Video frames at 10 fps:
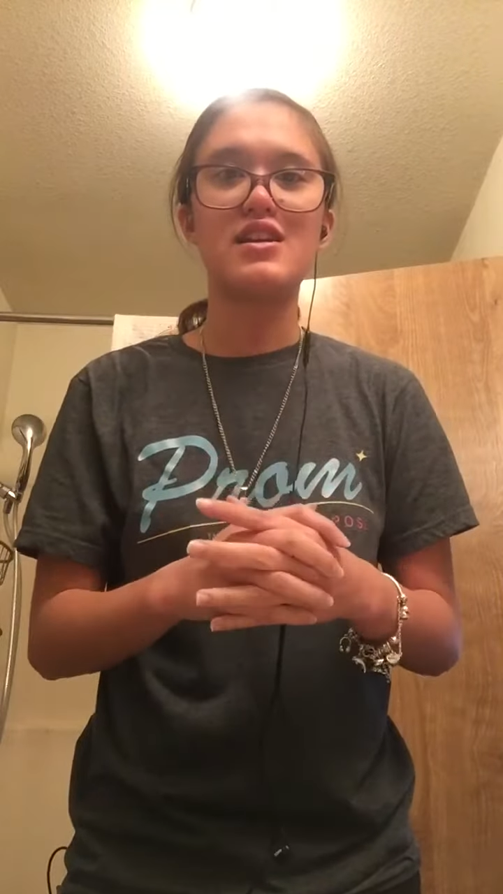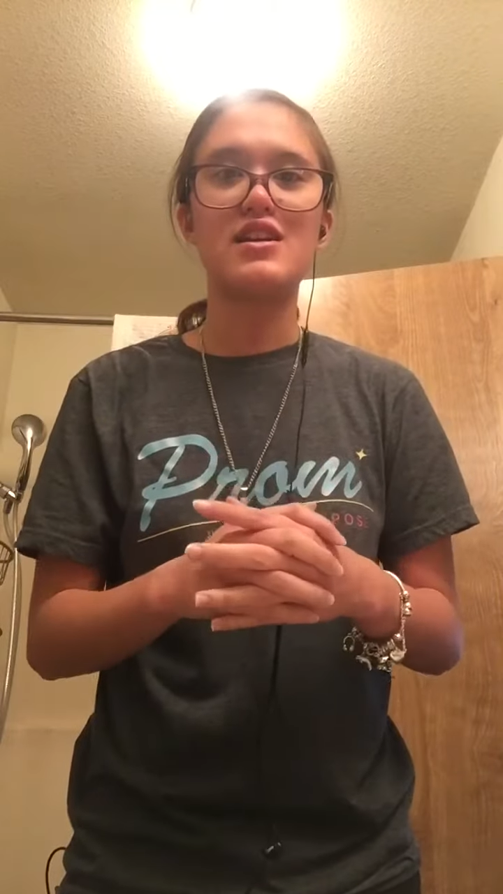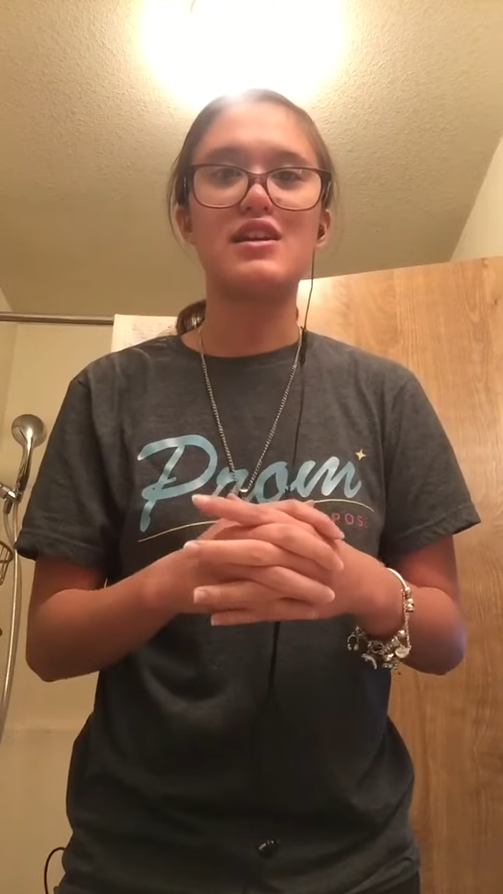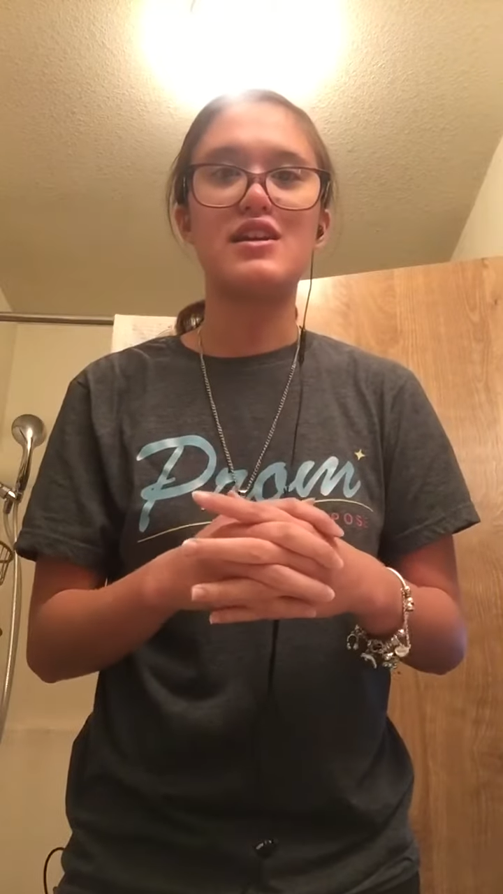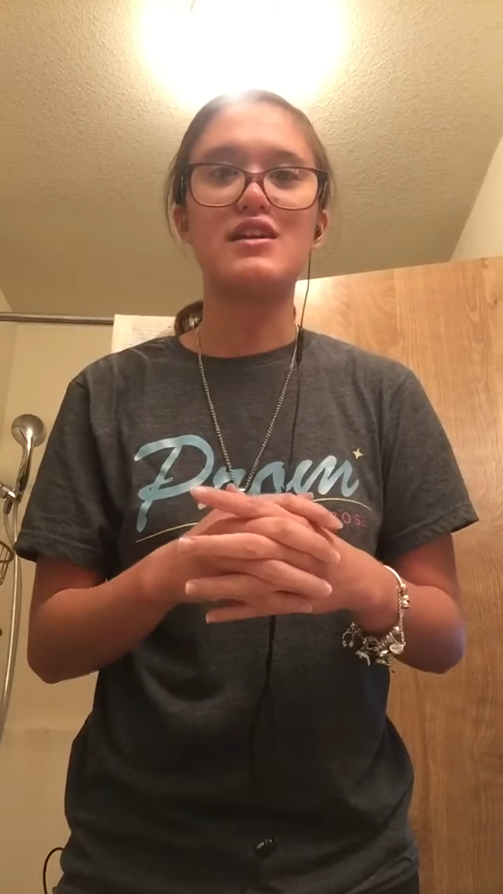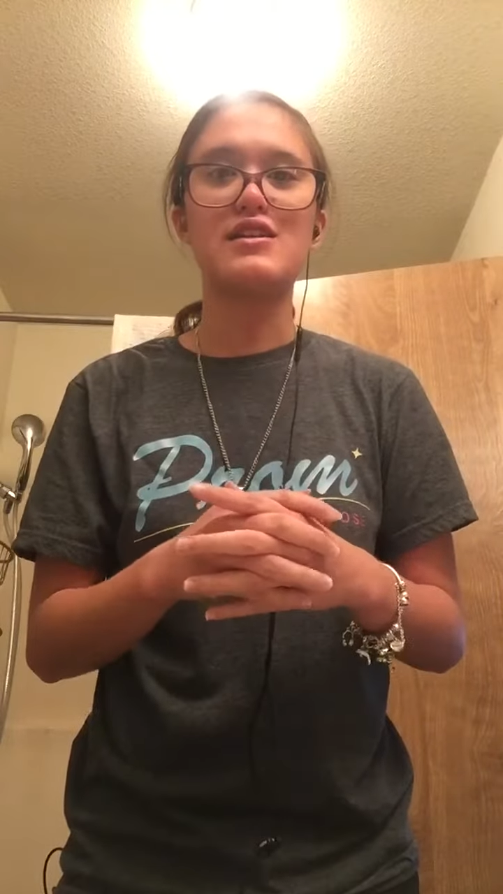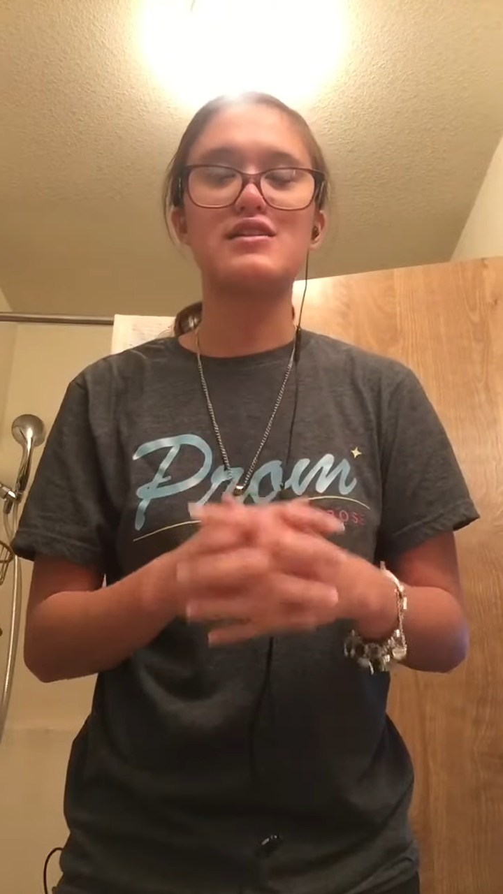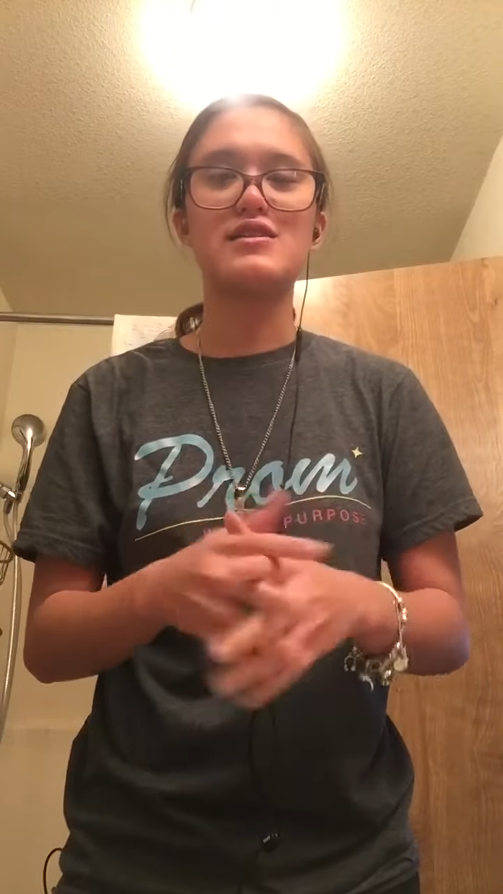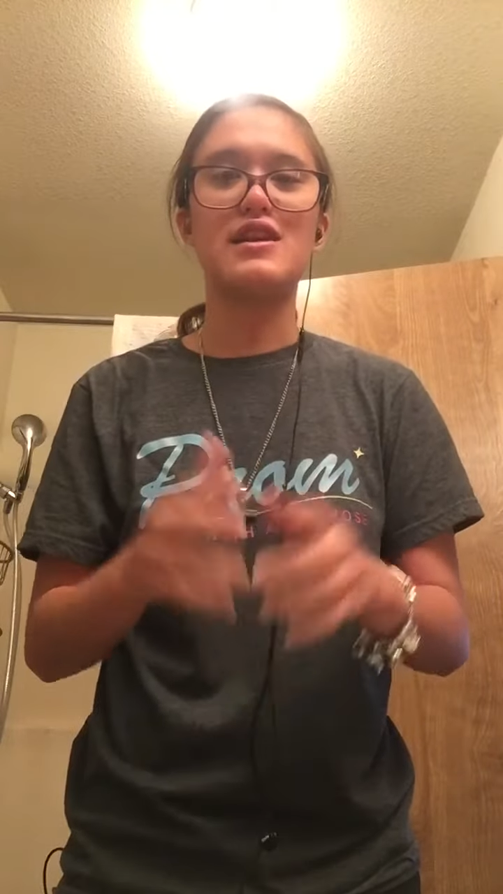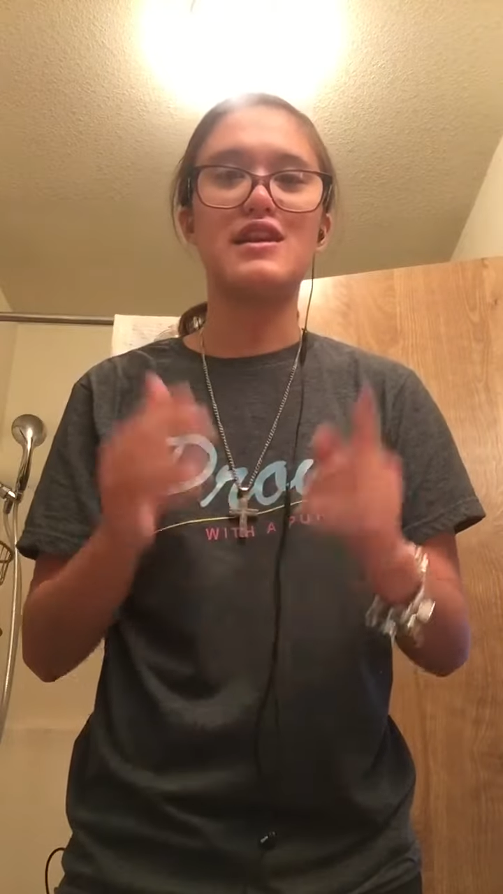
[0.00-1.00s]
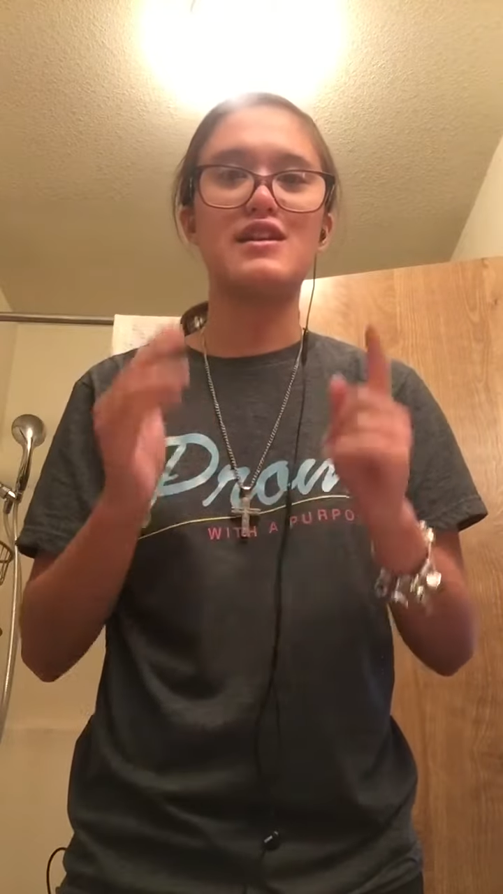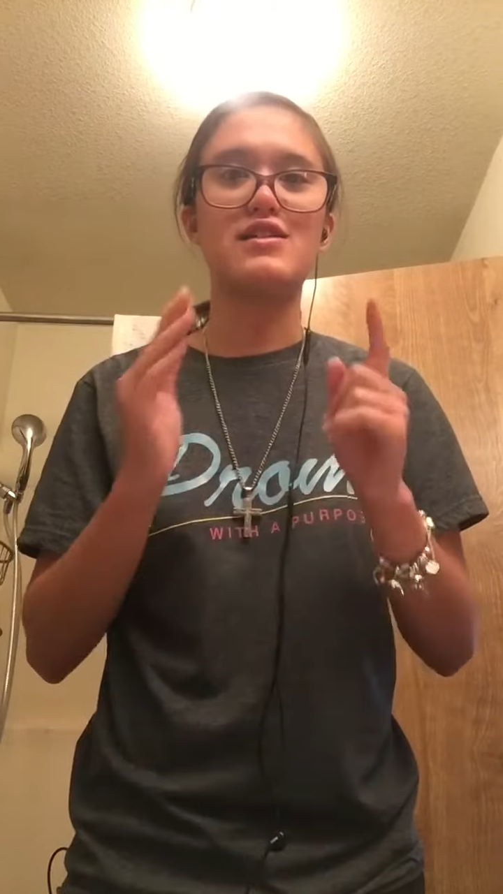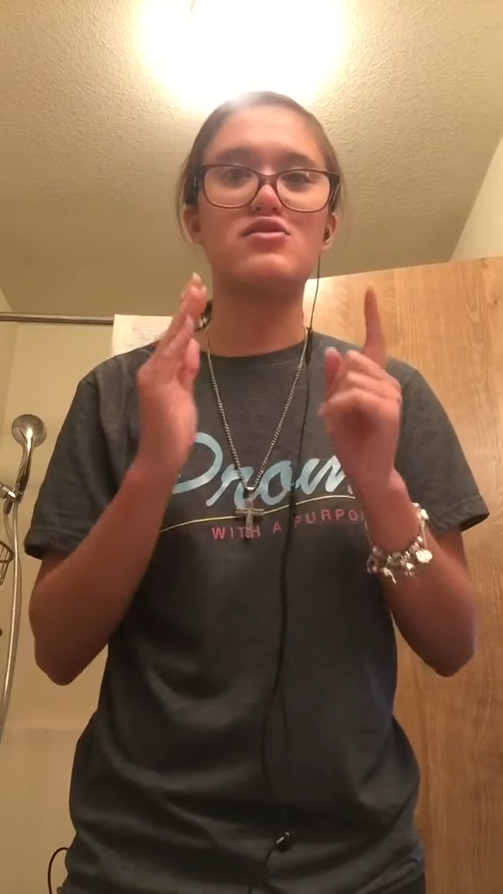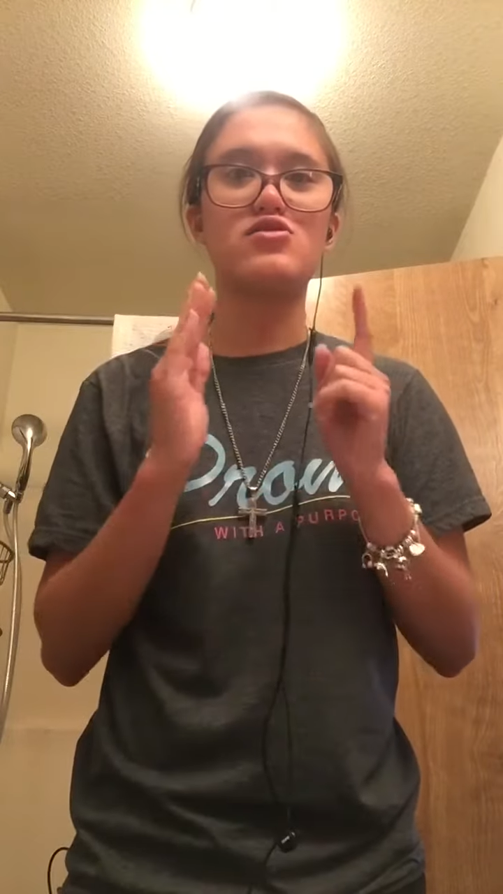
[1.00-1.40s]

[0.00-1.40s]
his